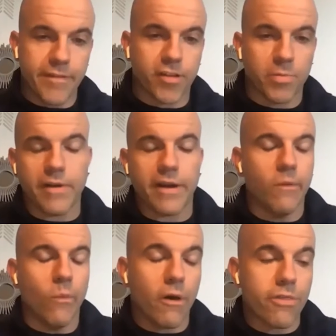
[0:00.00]
that this will
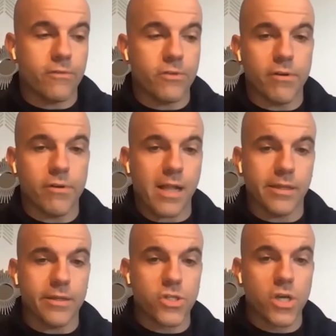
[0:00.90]
provide a wealth of new
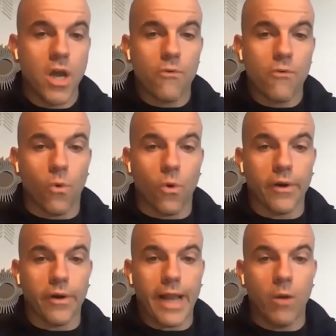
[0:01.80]
knowledge
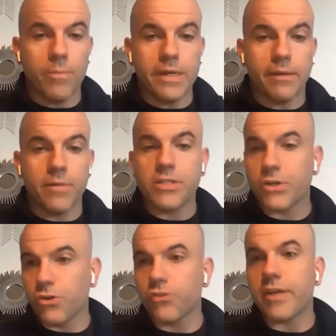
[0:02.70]
for helping
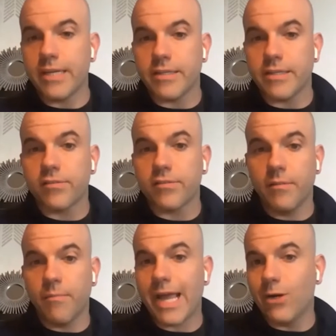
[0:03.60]
material scientists
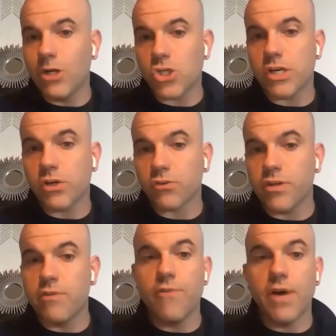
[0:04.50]
and bioengineers
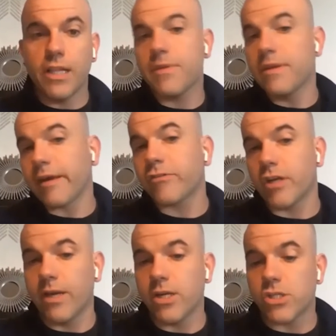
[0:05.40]
to develop the next
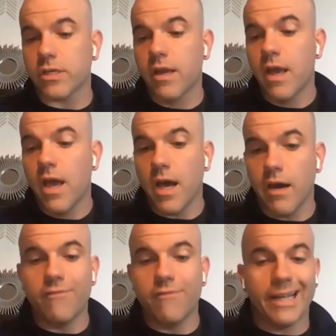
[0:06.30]
generation
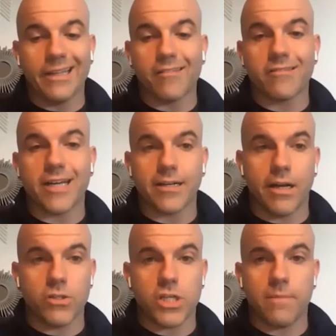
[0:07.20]
of dialyzer
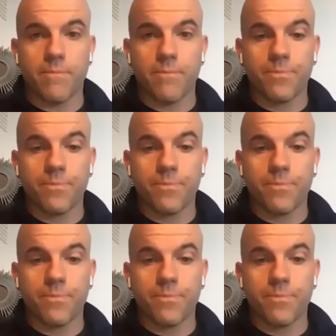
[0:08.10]
technology.